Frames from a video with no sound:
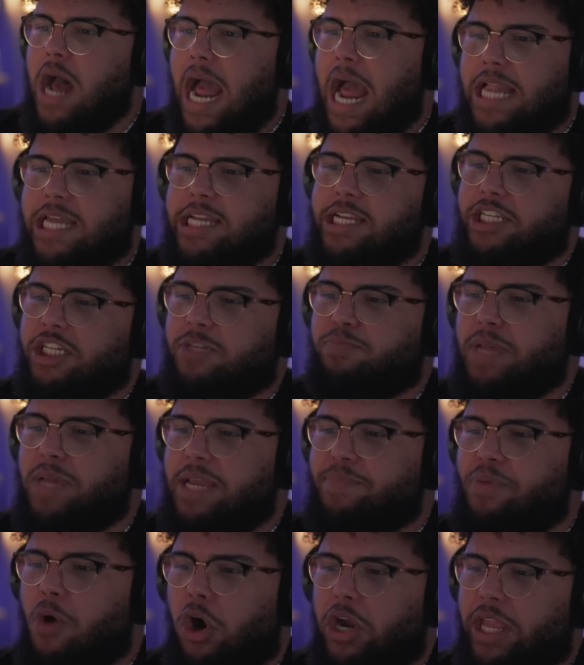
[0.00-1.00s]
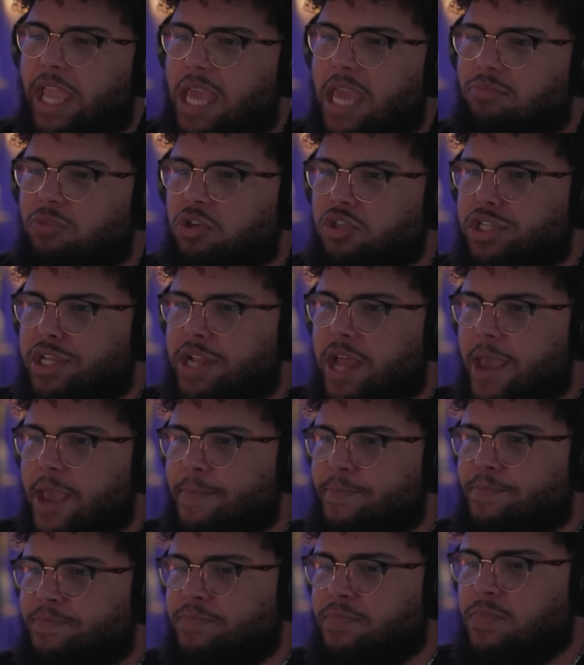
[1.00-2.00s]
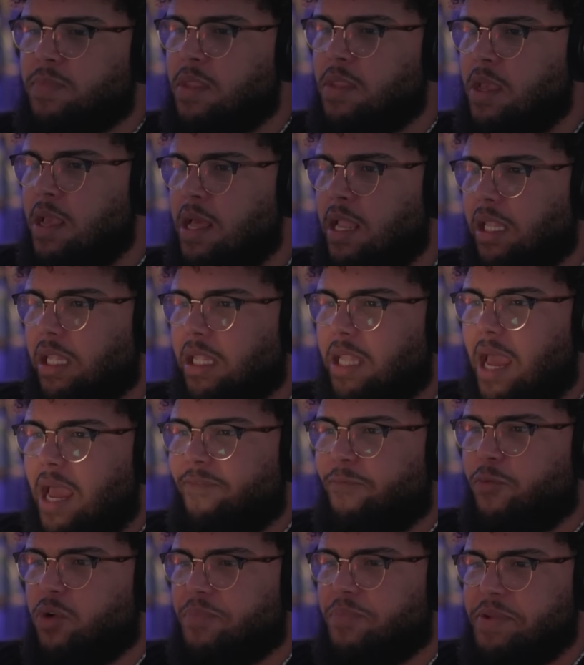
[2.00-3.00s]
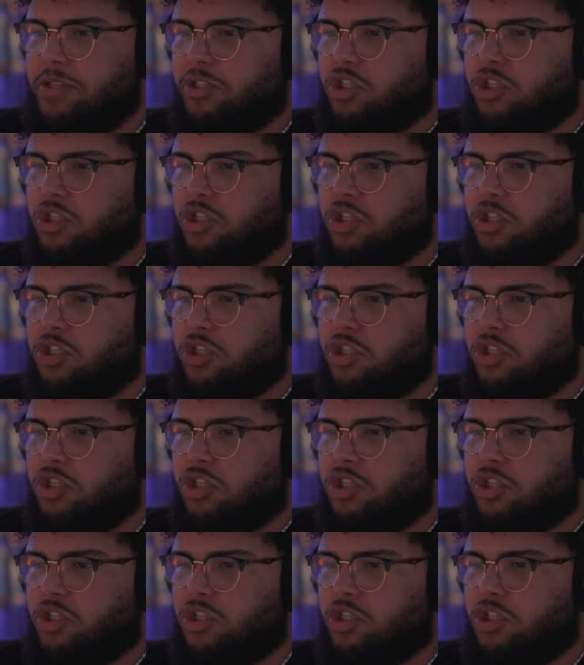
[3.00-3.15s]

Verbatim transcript: I could have just played party animals tonight. Life would have been